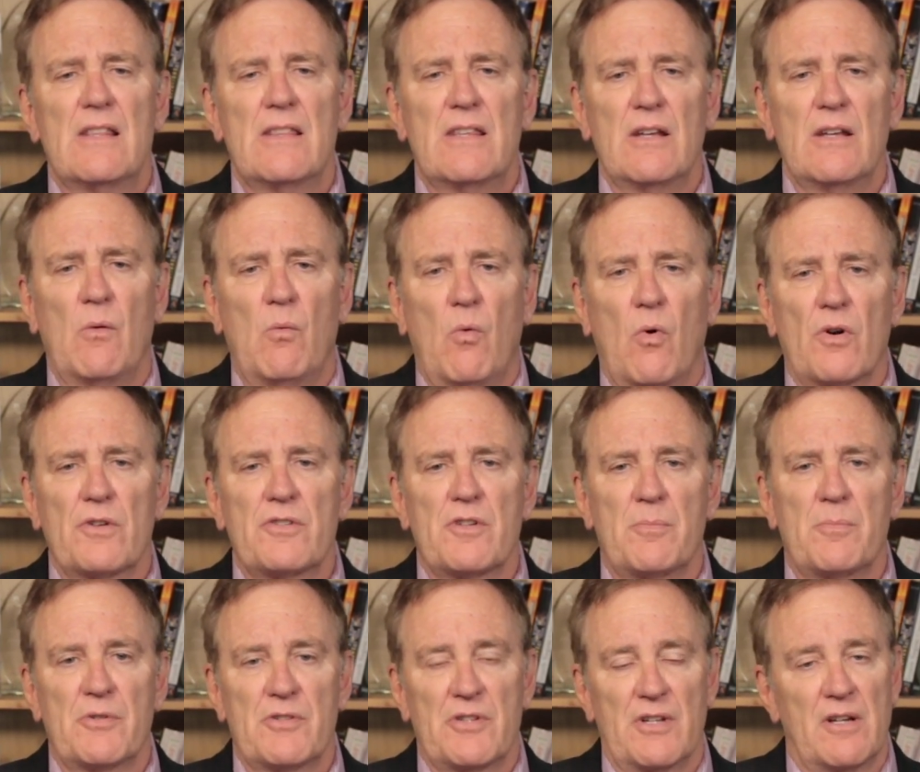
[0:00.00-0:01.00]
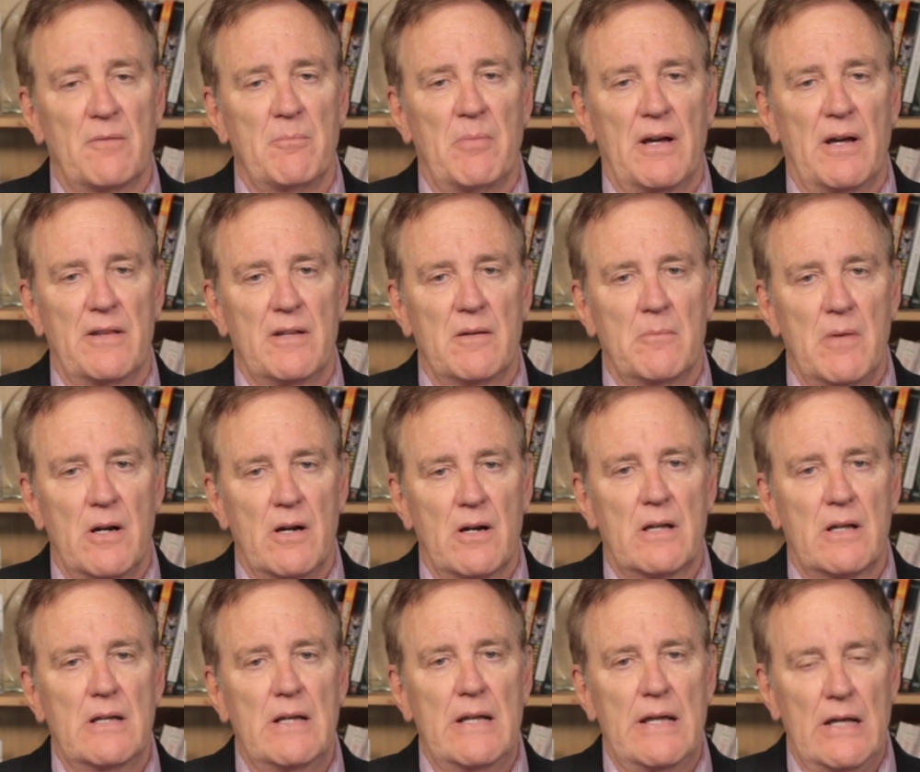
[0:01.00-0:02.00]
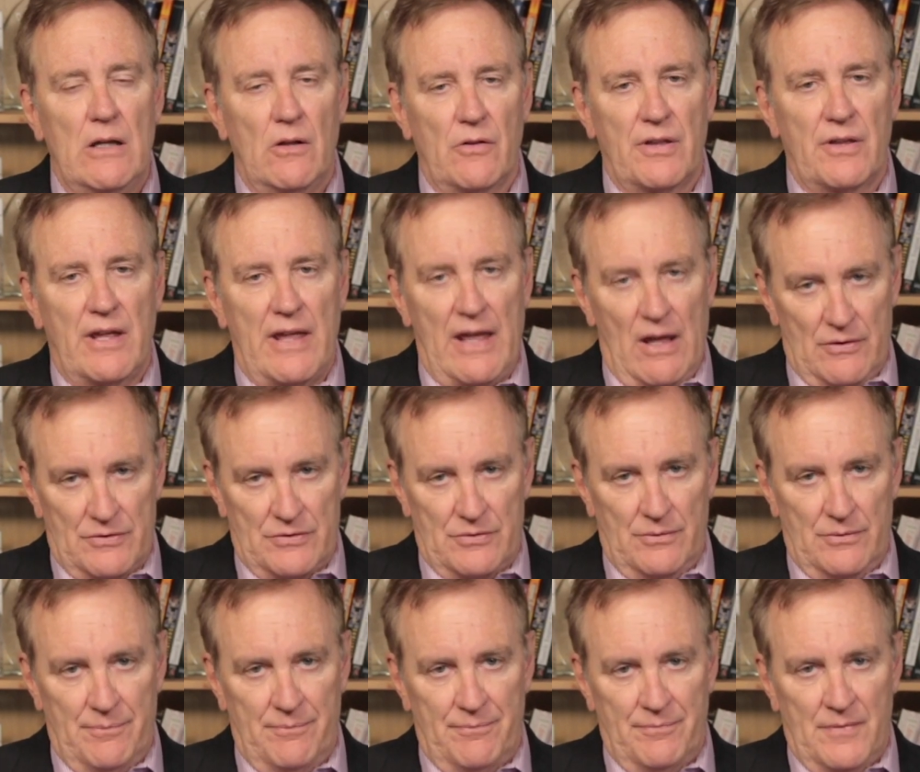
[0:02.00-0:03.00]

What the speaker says: the awards are presented by the American Health Council.